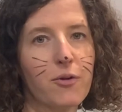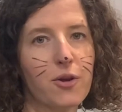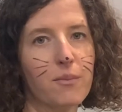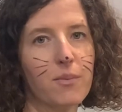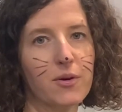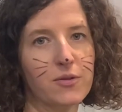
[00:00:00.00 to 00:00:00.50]

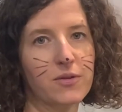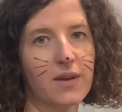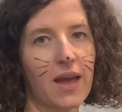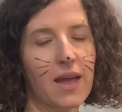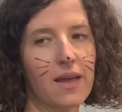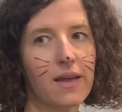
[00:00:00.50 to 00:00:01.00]
your
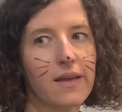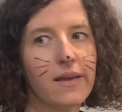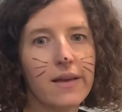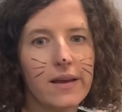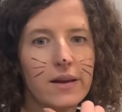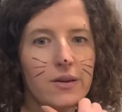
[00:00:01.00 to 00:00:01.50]
birthday?
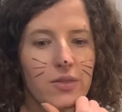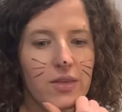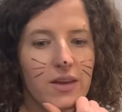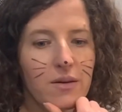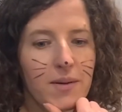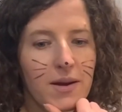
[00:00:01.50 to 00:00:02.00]

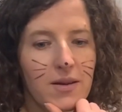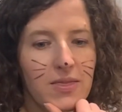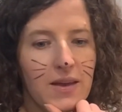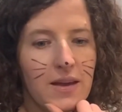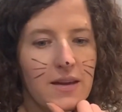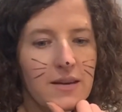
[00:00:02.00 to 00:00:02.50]
think about
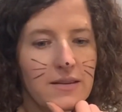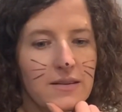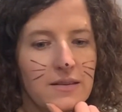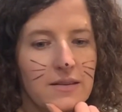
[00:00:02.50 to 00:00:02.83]
that?